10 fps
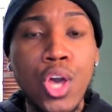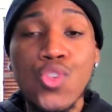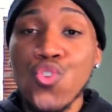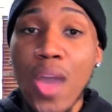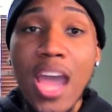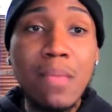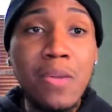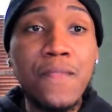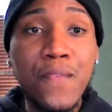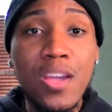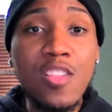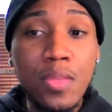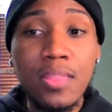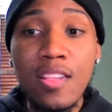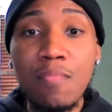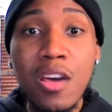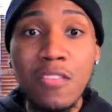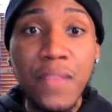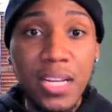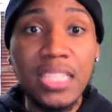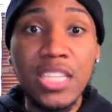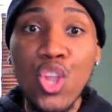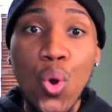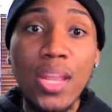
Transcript: trying to be friends with these motherfuckers, knowing that